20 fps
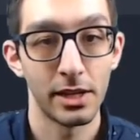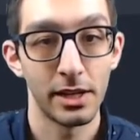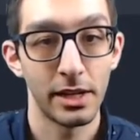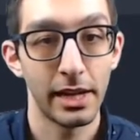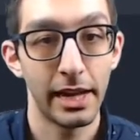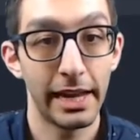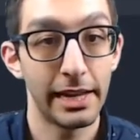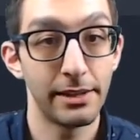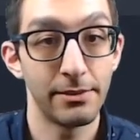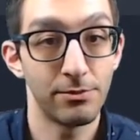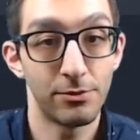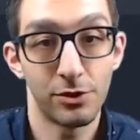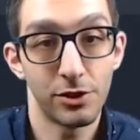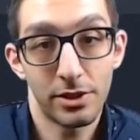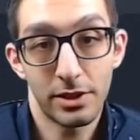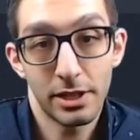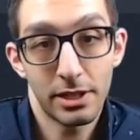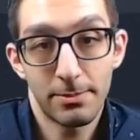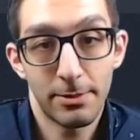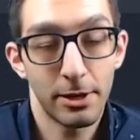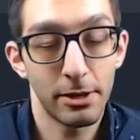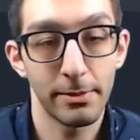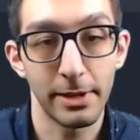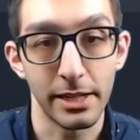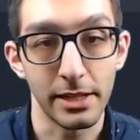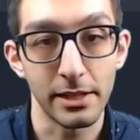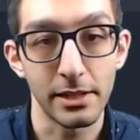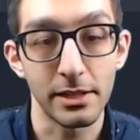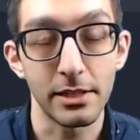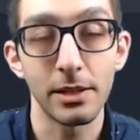And just experiment
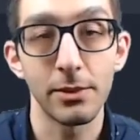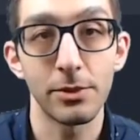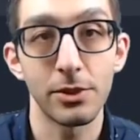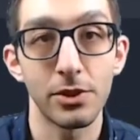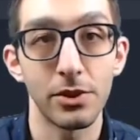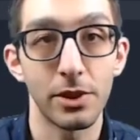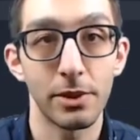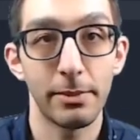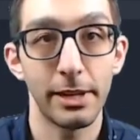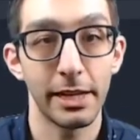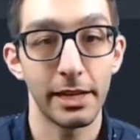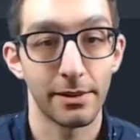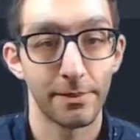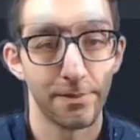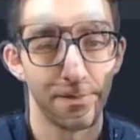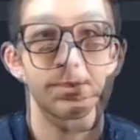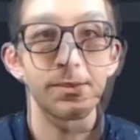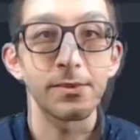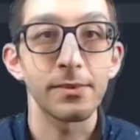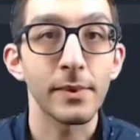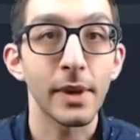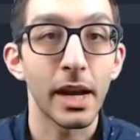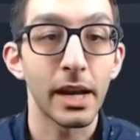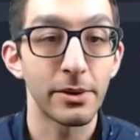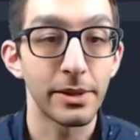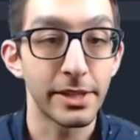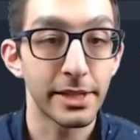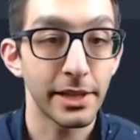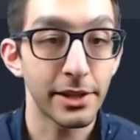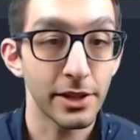and see what you can make. I
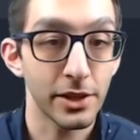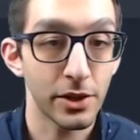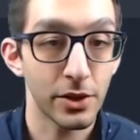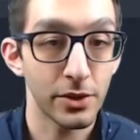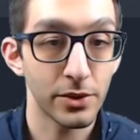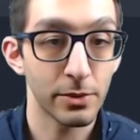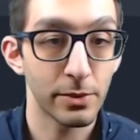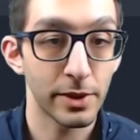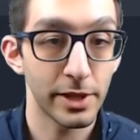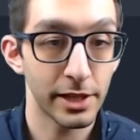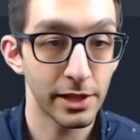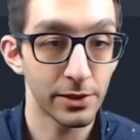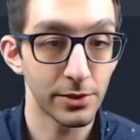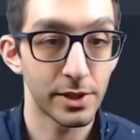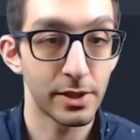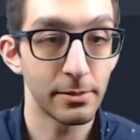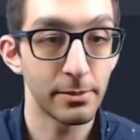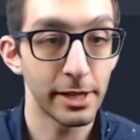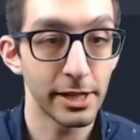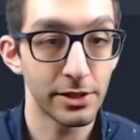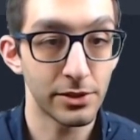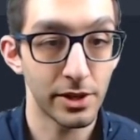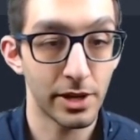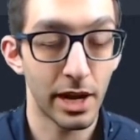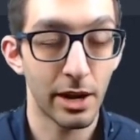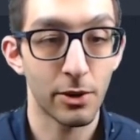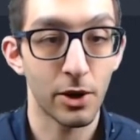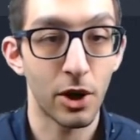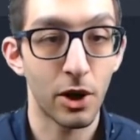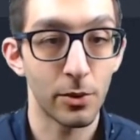reset the code to what it used to be, so now
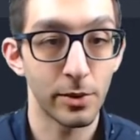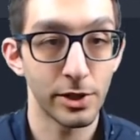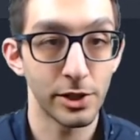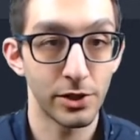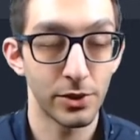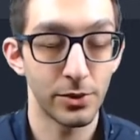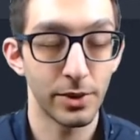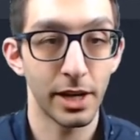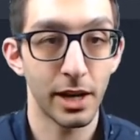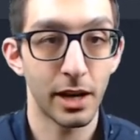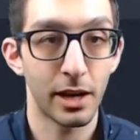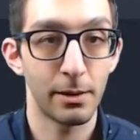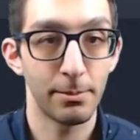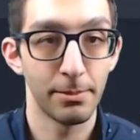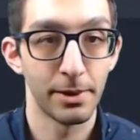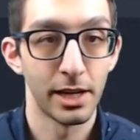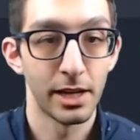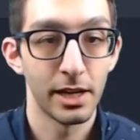we're always shooting up.